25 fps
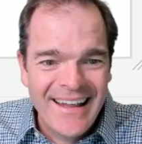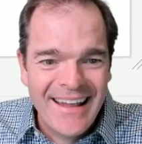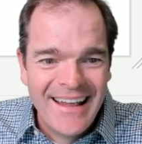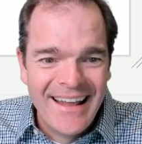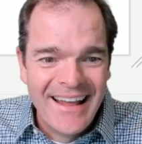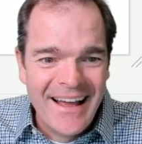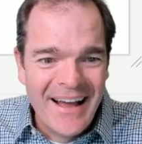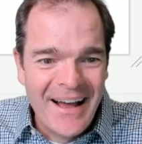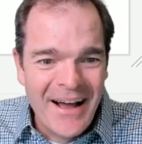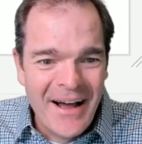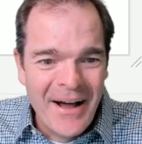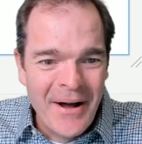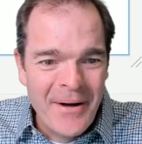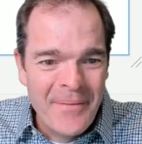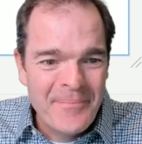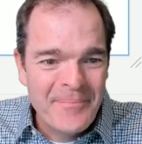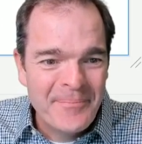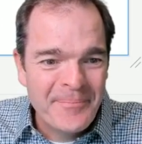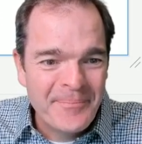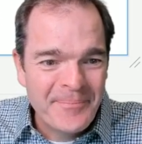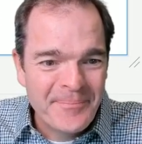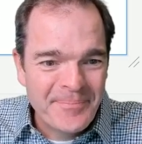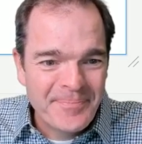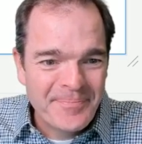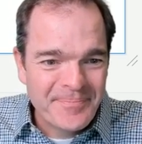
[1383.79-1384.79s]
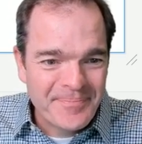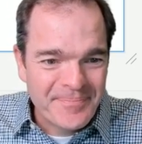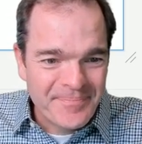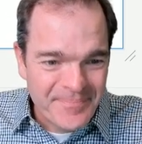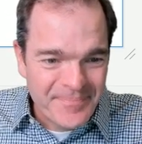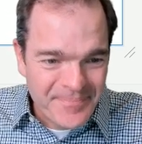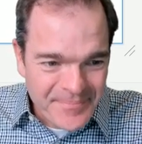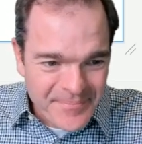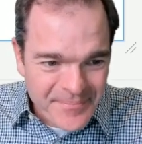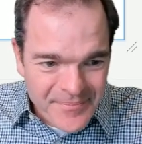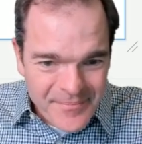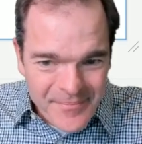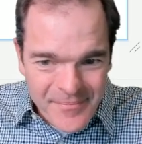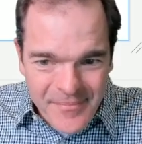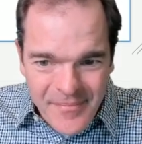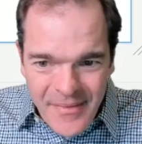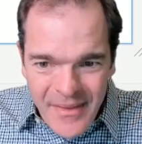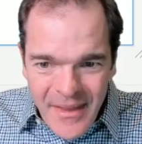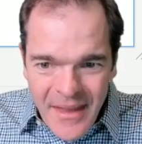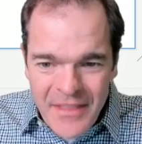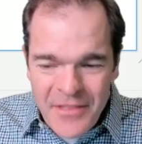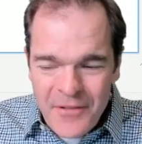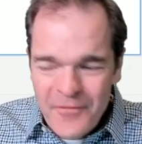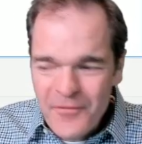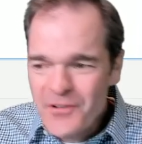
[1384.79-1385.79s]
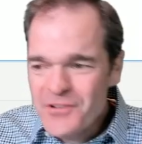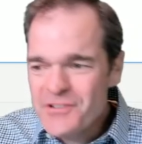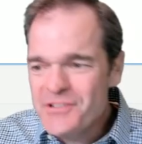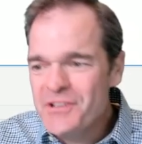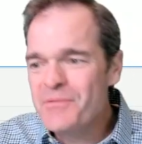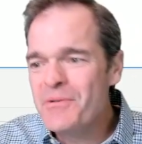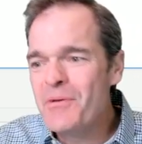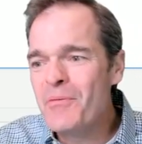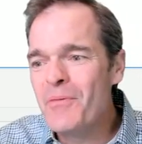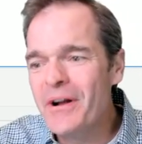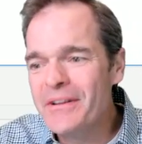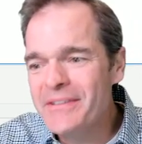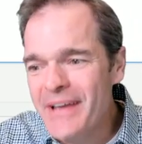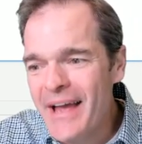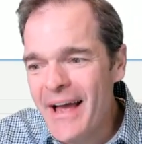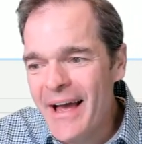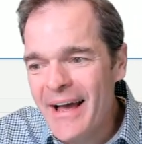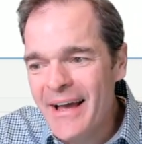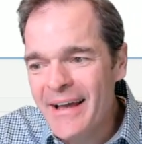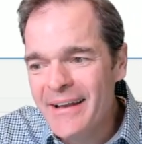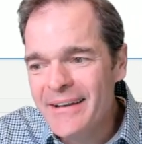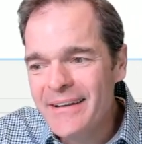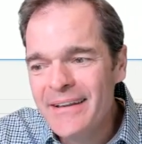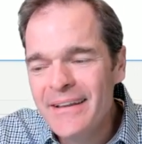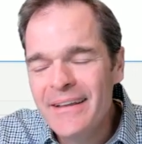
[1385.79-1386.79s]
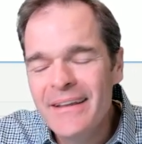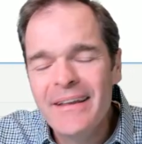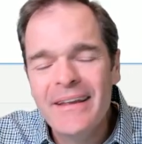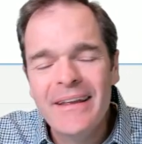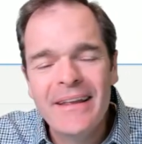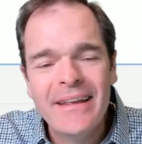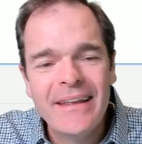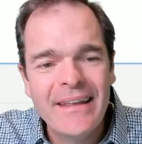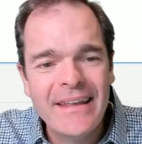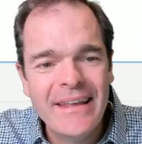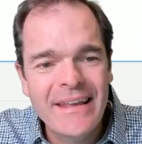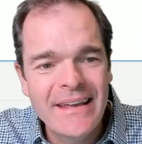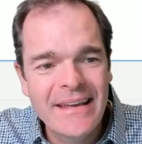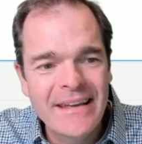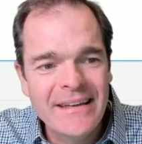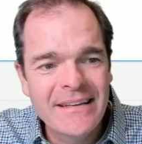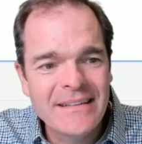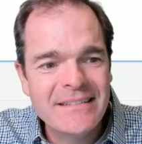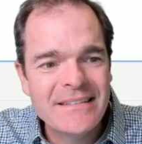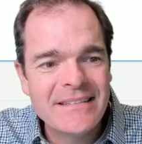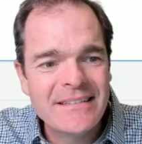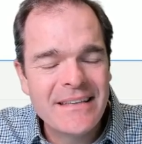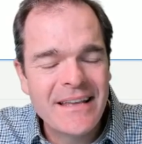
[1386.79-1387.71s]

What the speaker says: And the first thing we want to add is